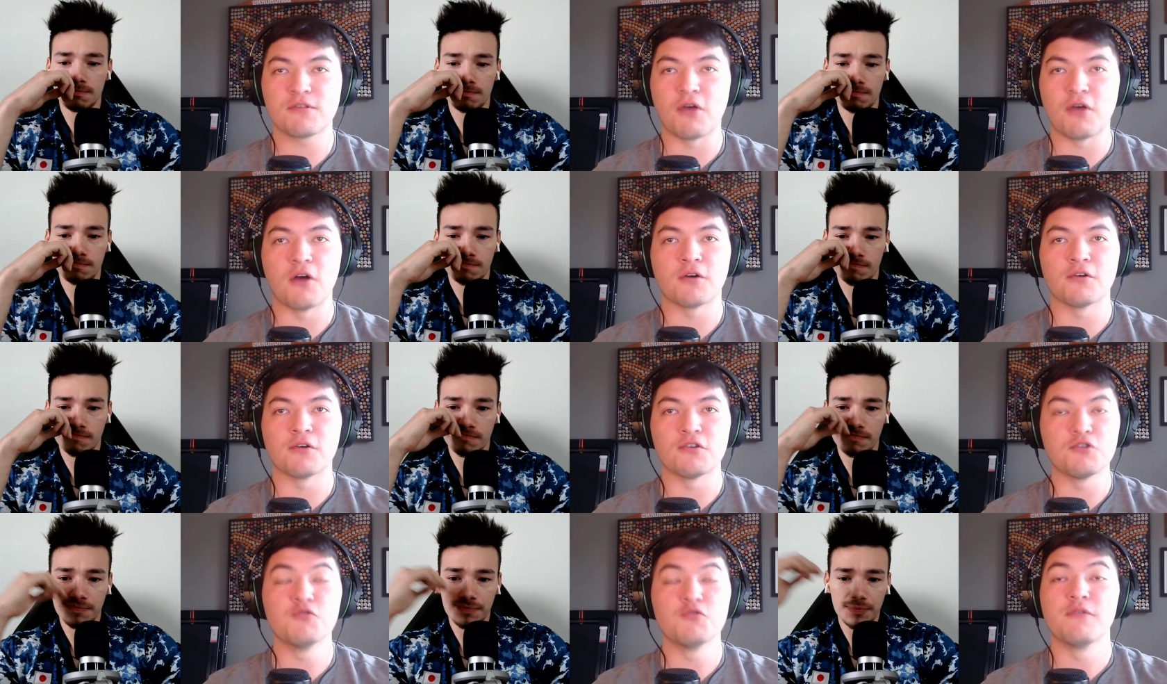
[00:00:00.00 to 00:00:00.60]

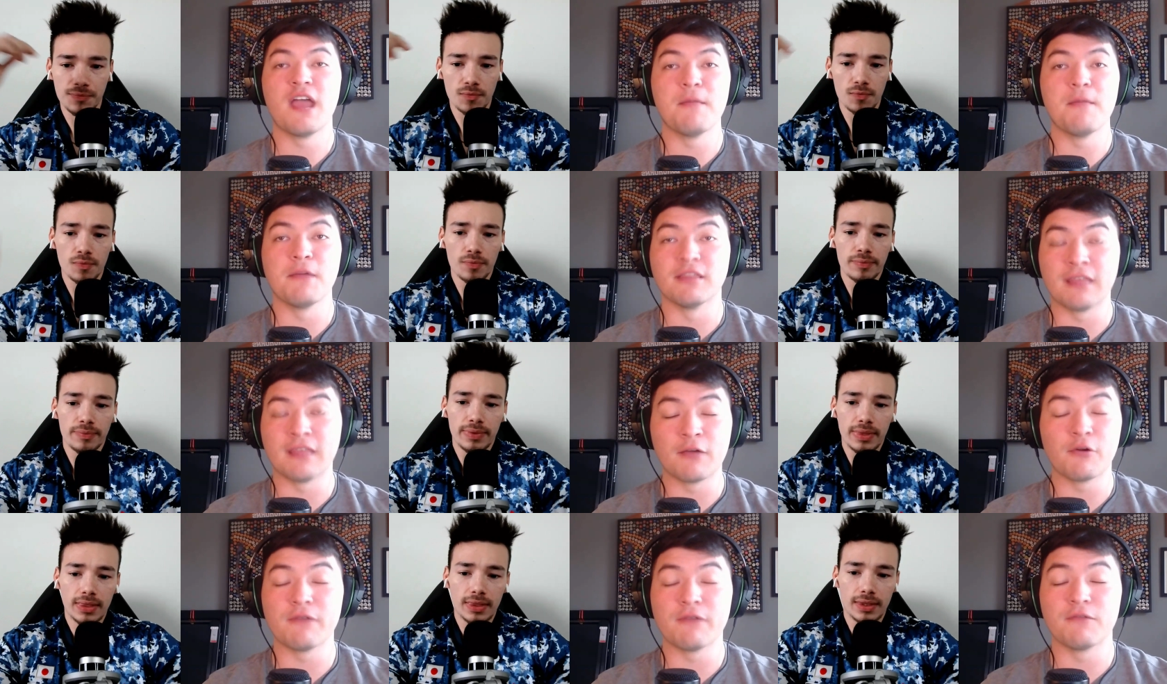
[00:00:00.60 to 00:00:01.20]
Speaker 1: soccer, you name it.
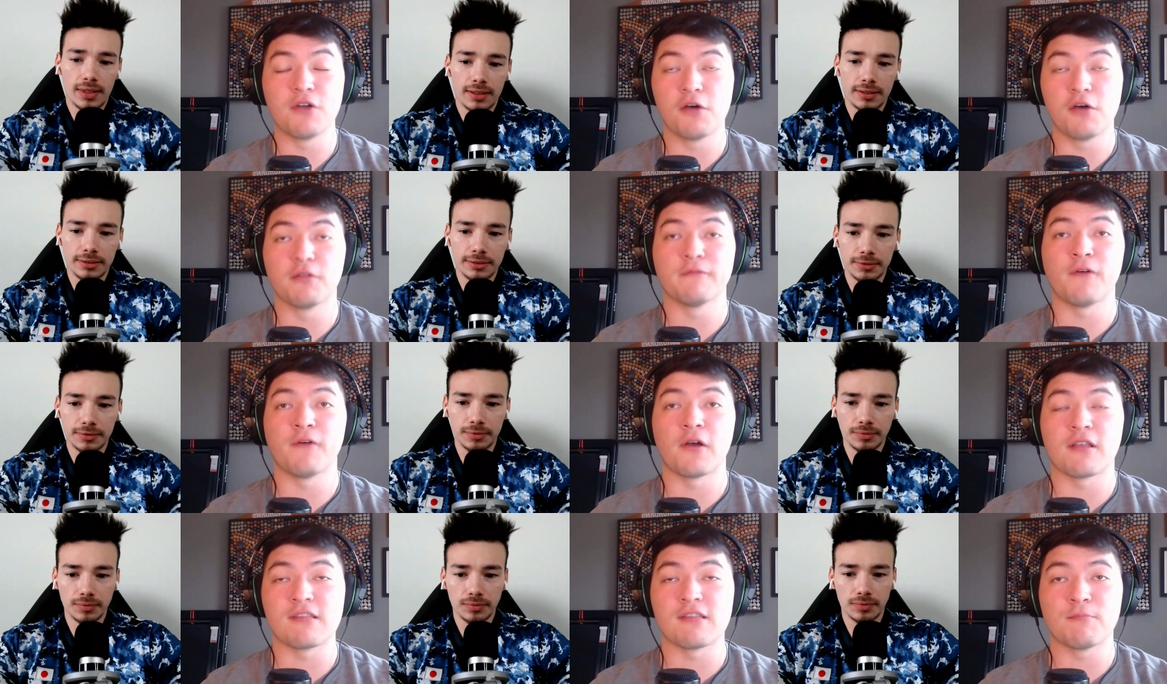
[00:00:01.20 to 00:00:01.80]
They don't even know the
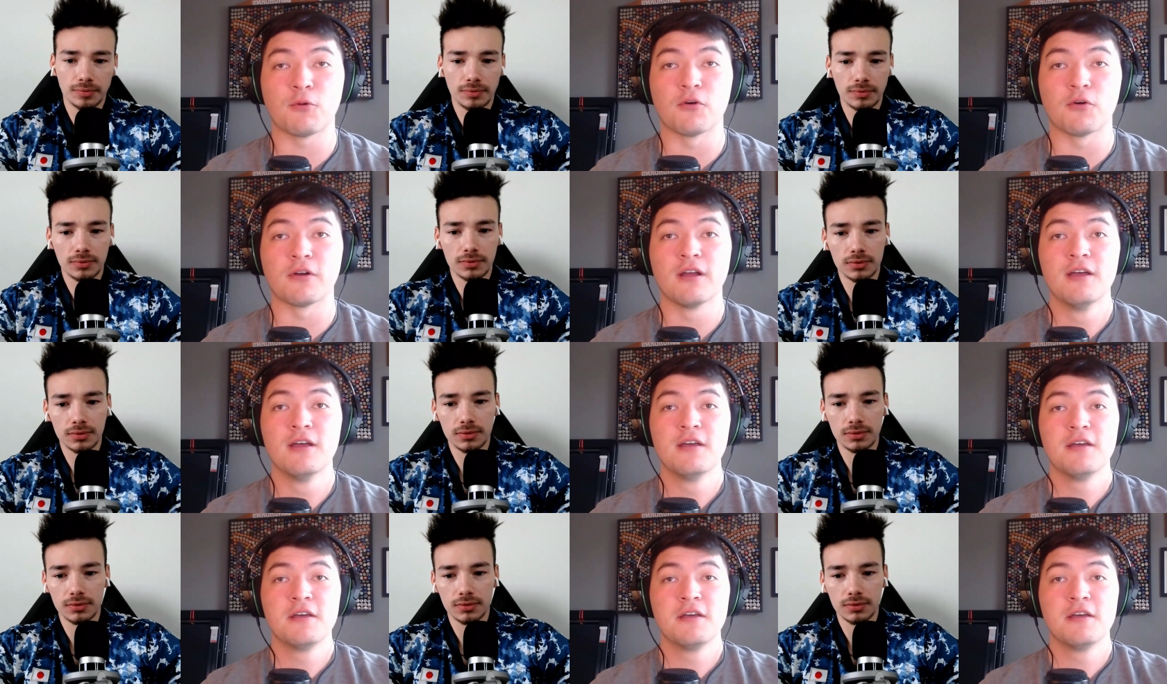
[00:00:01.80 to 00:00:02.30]
fucking sport.